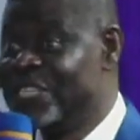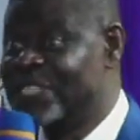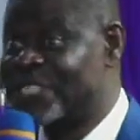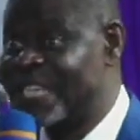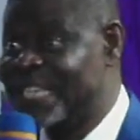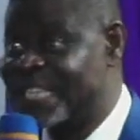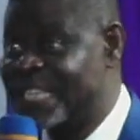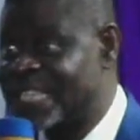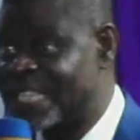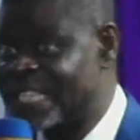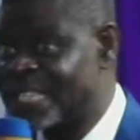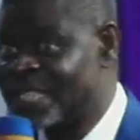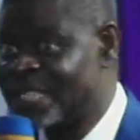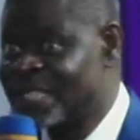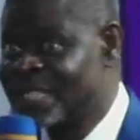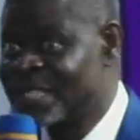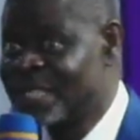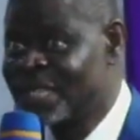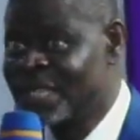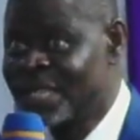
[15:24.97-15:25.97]
it
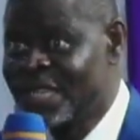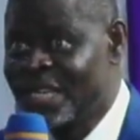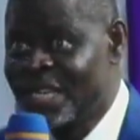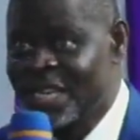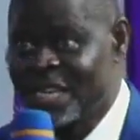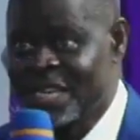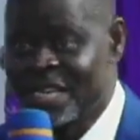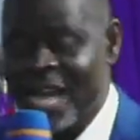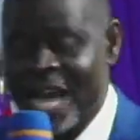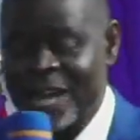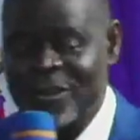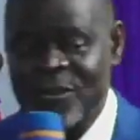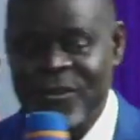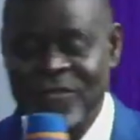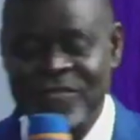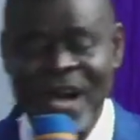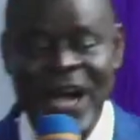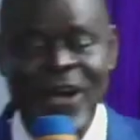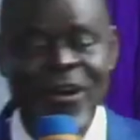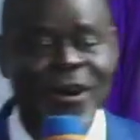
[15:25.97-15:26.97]
that
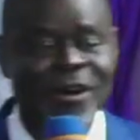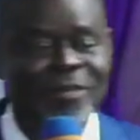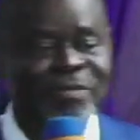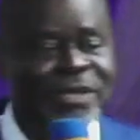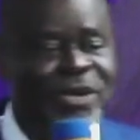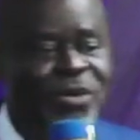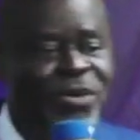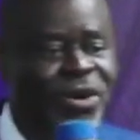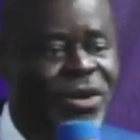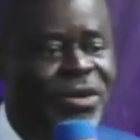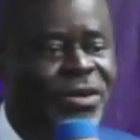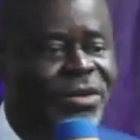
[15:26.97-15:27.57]
overcomes the world?